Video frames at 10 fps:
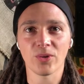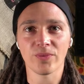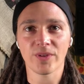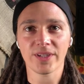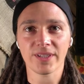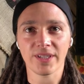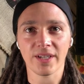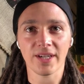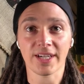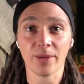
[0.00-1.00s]
we've got
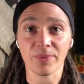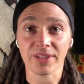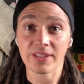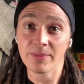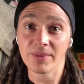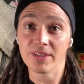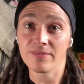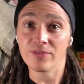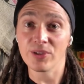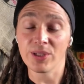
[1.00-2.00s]
a couple of clips here
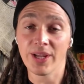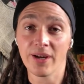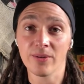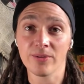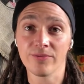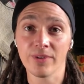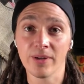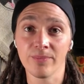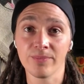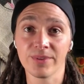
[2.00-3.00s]
for you now of
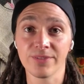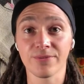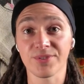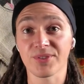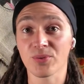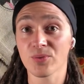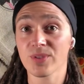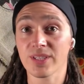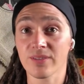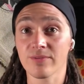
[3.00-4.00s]
different schools
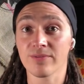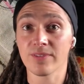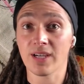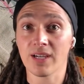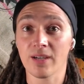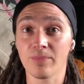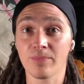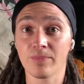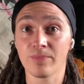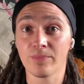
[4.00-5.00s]
that have
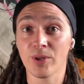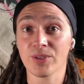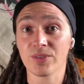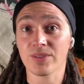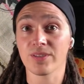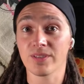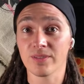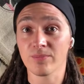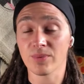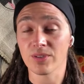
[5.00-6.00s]
purchased
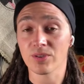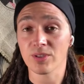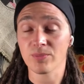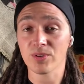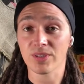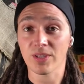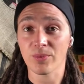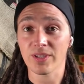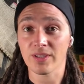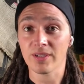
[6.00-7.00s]
the sheet music that
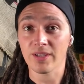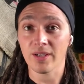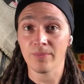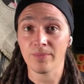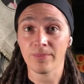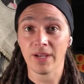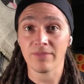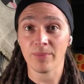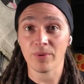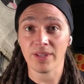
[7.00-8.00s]
we
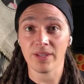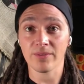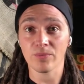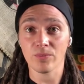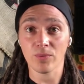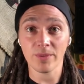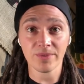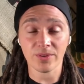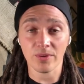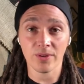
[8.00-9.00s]
have up on that web
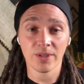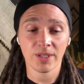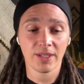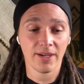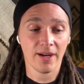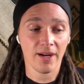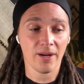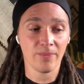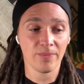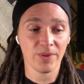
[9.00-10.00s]
store.
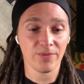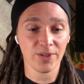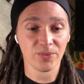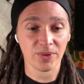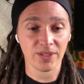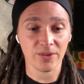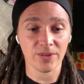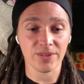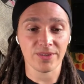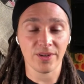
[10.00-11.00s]
The first one here
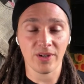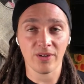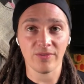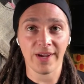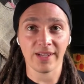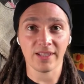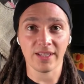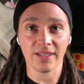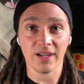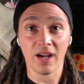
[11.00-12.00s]
is of
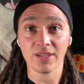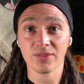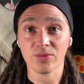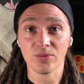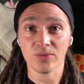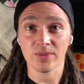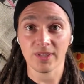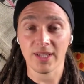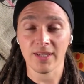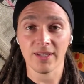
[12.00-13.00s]
Adelaide High School,
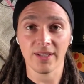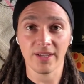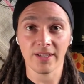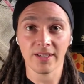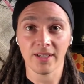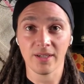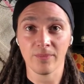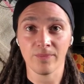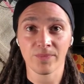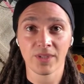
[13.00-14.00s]
and they